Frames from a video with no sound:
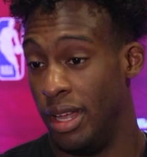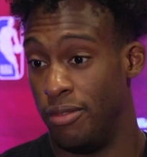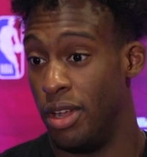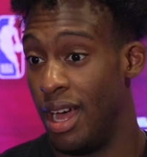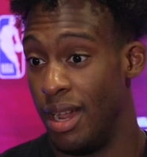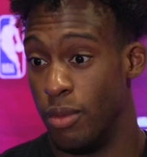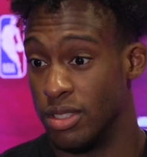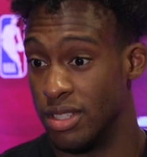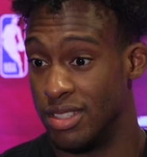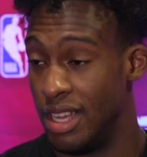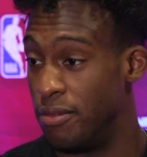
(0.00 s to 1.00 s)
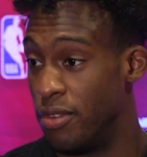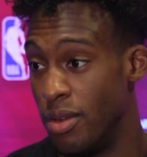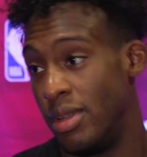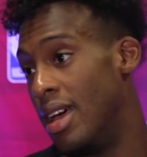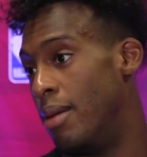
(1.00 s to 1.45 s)
if they're not able to stay in
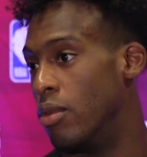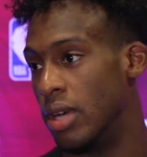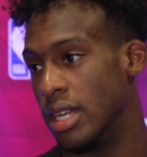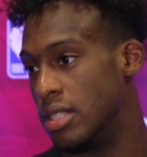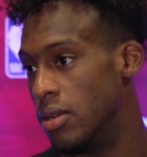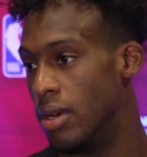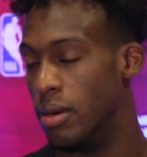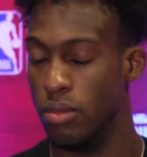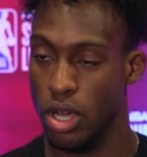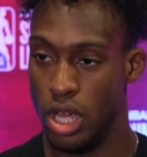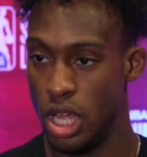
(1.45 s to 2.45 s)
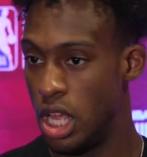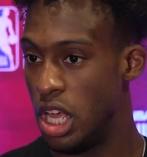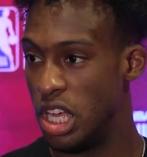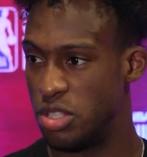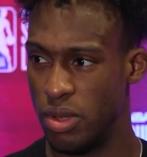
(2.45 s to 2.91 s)
front of me, then I'm gonna get to the rim. But
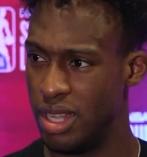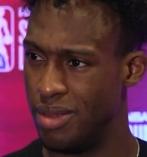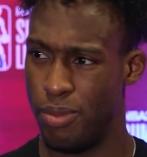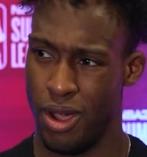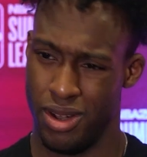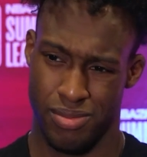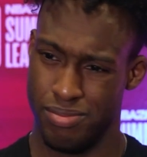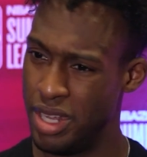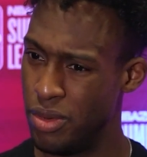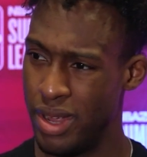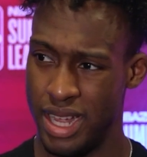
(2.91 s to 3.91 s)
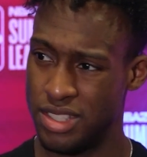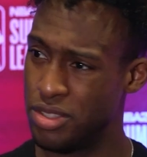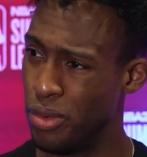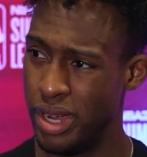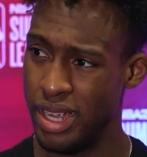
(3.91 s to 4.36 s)
it's really the part mid-range
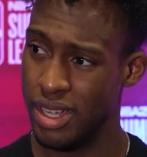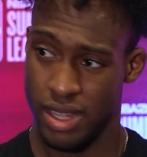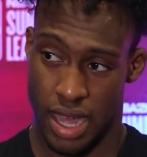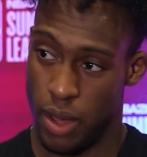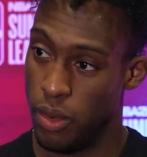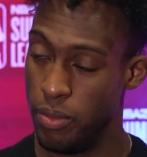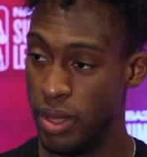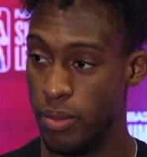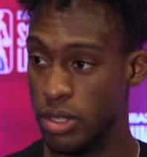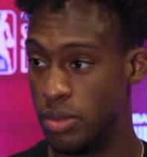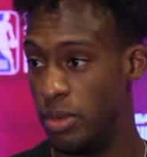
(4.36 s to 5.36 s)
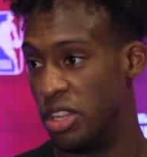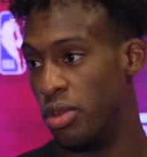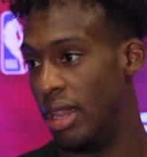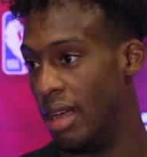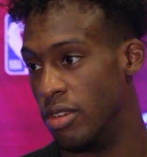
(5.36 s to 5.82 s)
3. I want to be able to be a
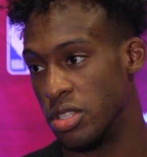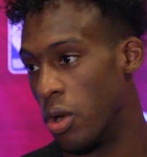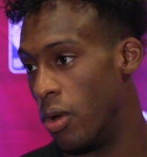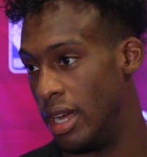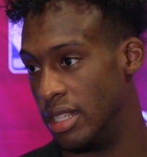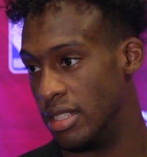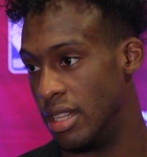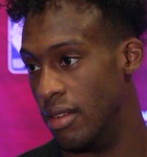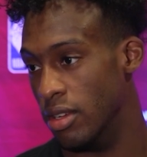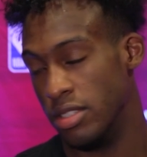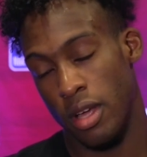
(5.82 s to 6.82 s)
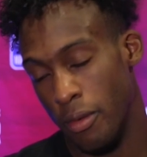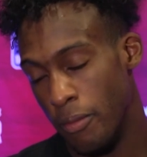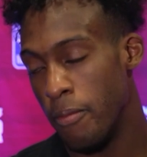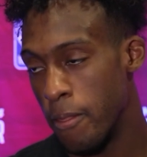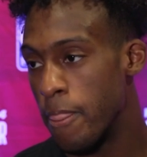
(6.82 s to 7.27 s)
3-level scorer at this level. So,
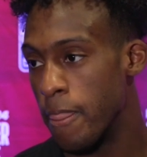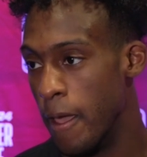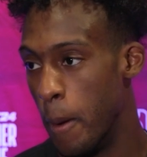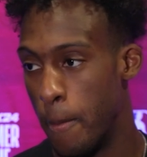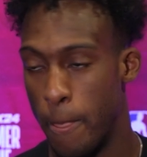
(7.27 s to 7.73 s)
yeah.